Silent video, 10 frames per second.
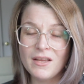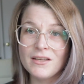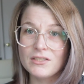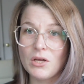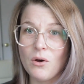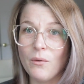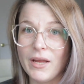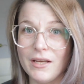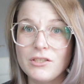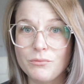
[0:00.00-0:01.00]
So
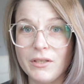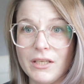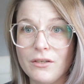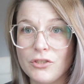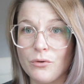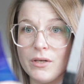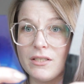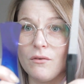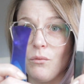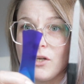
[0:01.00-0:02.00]
it is really your choice
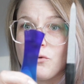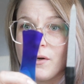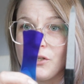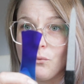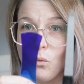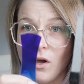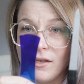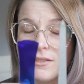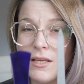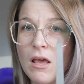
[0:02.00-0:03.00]
of which one you
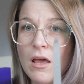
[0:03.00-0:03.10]
want.